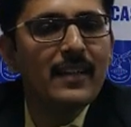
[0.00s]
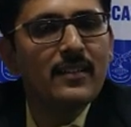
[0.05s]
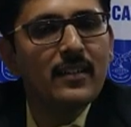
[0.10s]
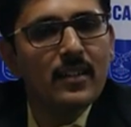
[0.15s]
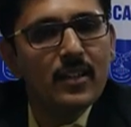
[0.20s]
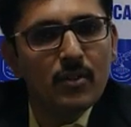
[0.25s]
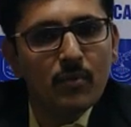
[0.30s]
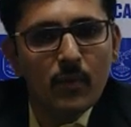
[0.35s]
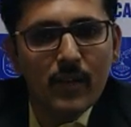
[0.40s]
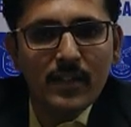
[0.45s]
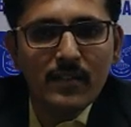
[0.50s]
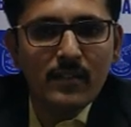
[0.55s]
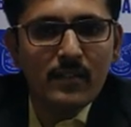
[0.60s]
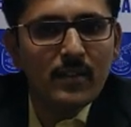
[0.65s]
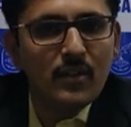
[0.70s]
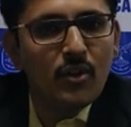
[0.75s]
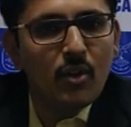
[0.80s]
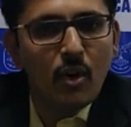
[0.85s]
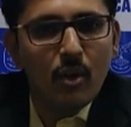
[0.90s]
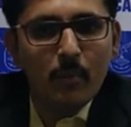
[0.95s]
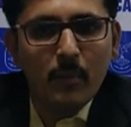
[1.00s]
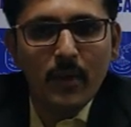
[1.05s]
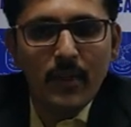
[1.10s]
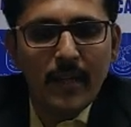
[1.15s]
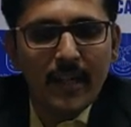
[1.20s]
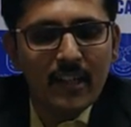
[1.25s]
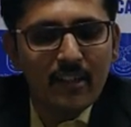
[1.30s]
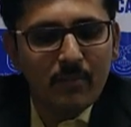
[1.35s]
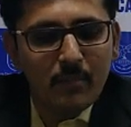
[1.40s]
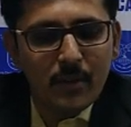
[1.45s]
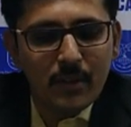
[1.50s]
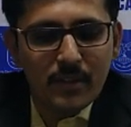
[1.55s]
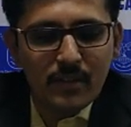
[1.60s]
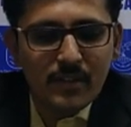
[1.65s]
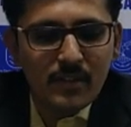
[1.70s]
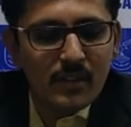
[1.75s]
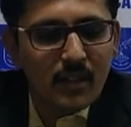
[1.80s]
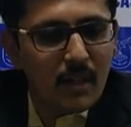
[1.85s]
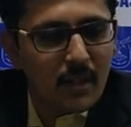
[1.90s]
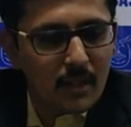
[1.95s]
as otherwise the normal
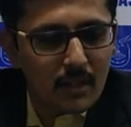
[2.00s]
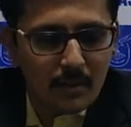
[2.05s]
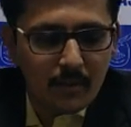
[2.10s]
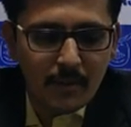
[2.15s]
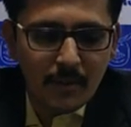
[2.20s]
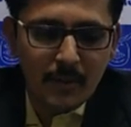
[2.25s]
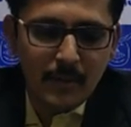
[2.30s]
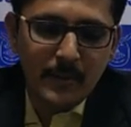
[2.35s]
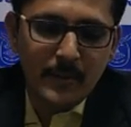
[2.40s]
taxpayers are.